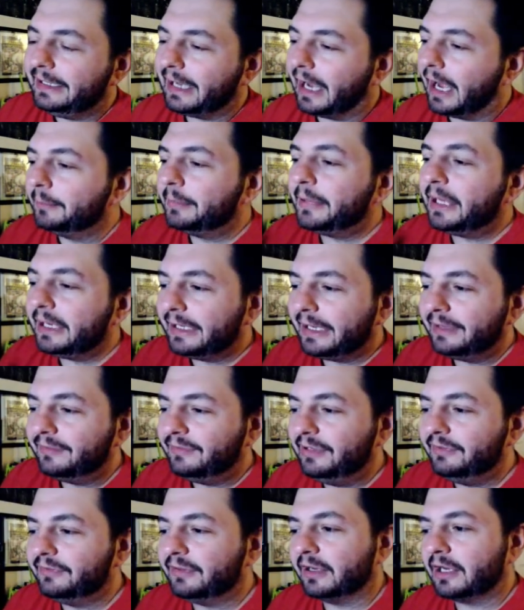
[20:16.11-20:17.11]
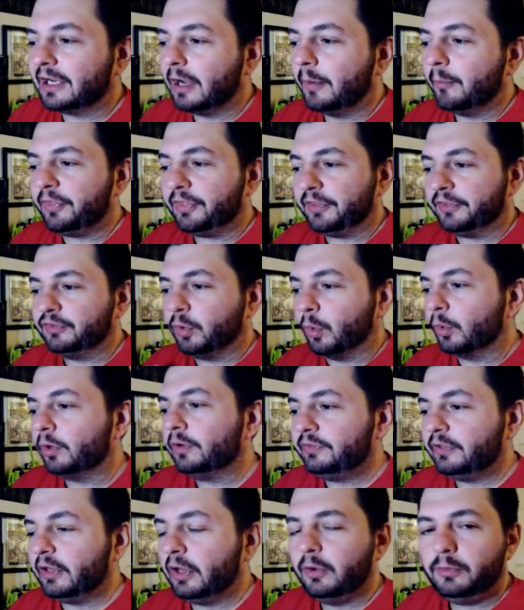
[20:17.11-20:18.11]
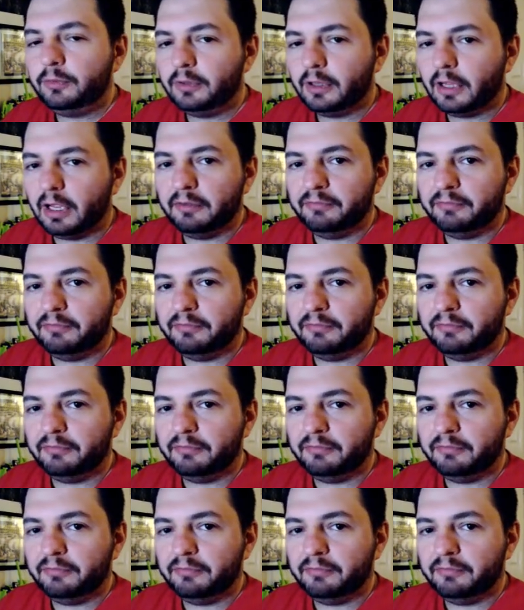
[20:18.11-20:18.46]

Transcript: he, I'm gonna guess he's gonna come with the torso